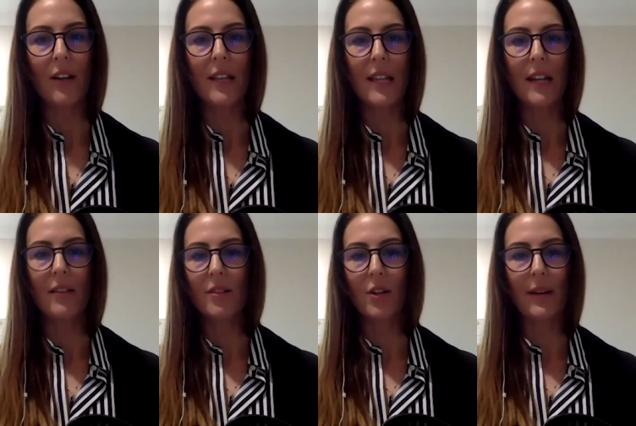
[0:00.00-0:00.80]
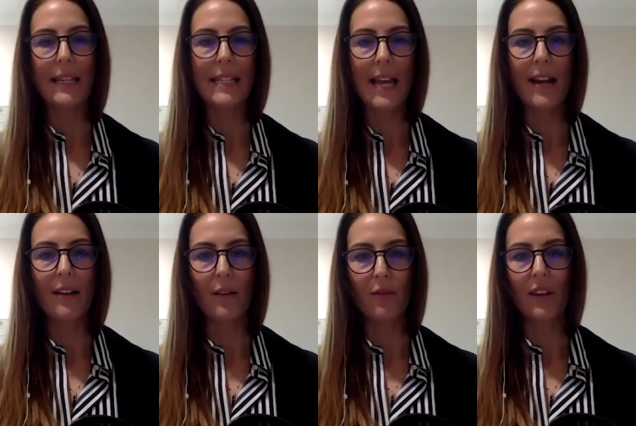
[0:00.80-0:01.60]
And then two weeks later,
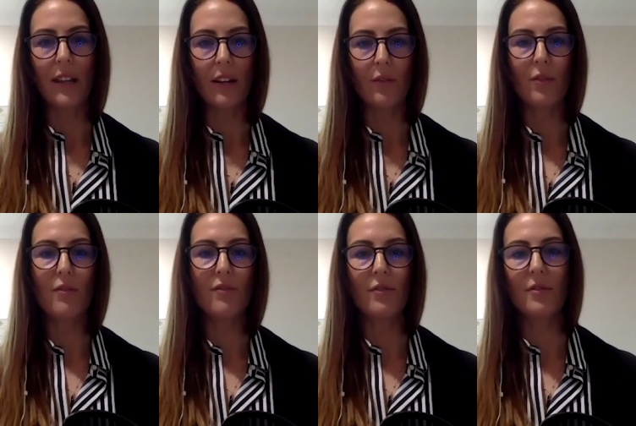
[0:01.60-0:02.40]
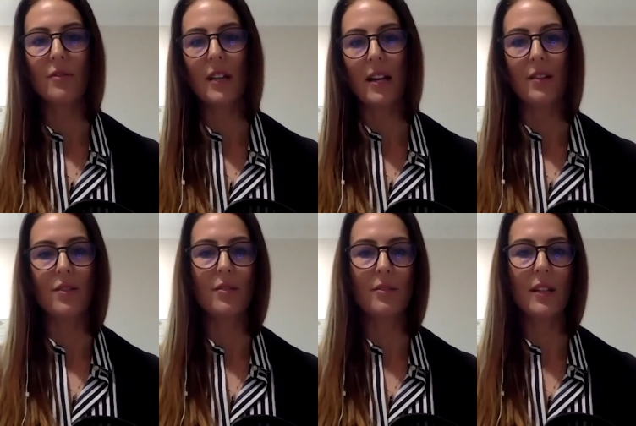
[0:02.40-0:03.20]
I'm feeling awful, can't
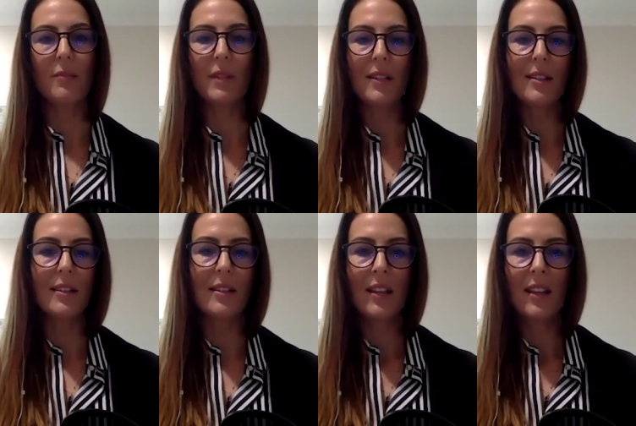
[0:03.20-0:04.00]
do it because